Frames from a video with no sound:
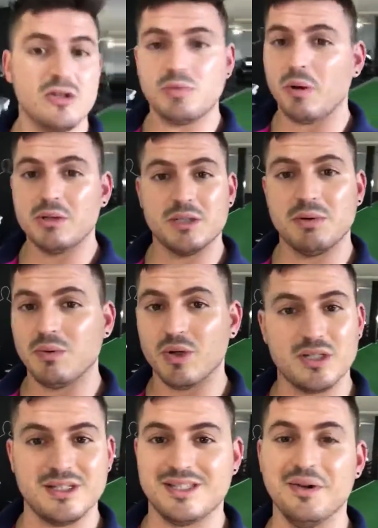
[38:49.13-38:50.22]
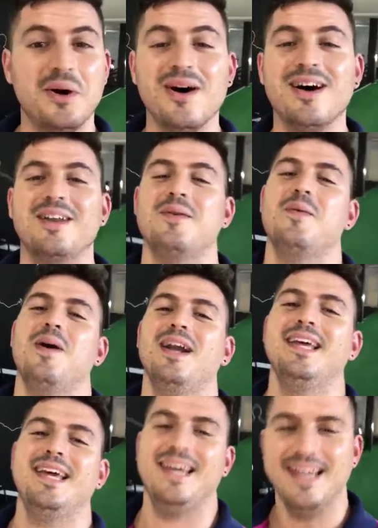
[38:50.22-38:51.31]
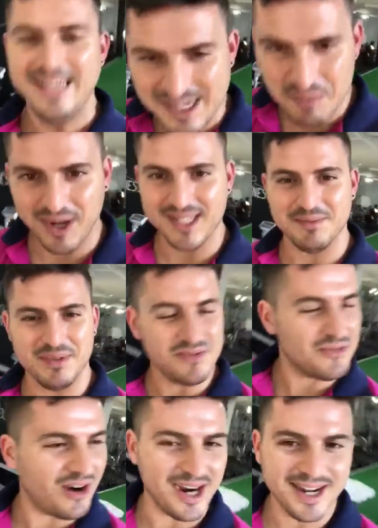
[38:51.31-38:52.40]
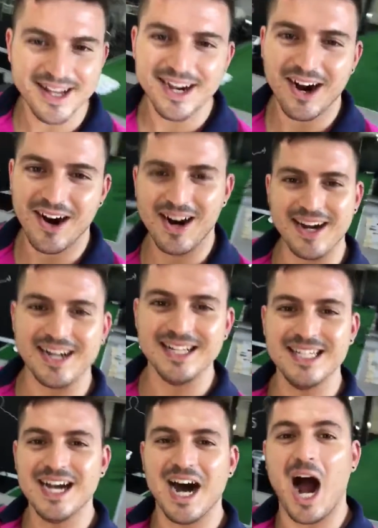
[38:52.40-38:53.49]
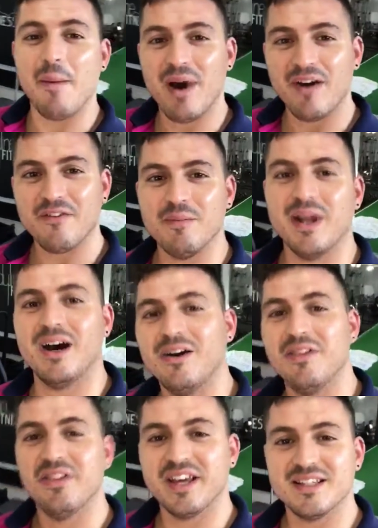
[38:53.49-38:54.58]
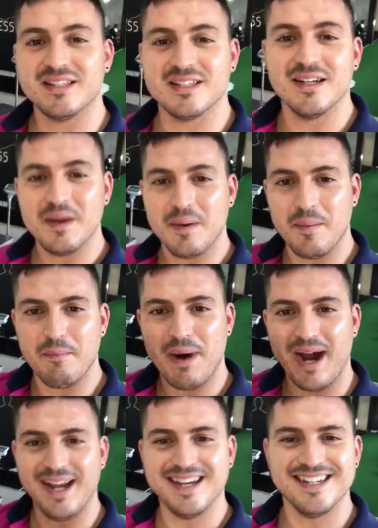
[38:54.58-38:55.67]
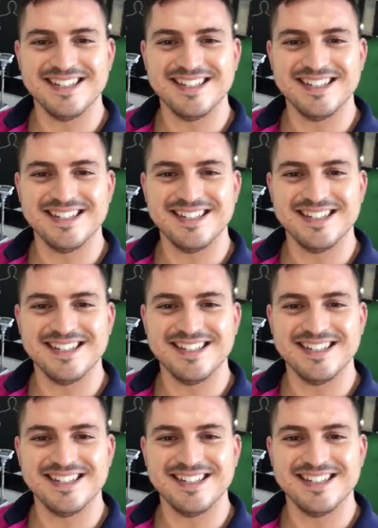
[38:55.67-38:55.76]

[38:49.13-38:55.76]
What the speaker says: you'll probably just be watching this one here. Brain's a bit fried. Alright guys, I'm out from now. Thanks, bye.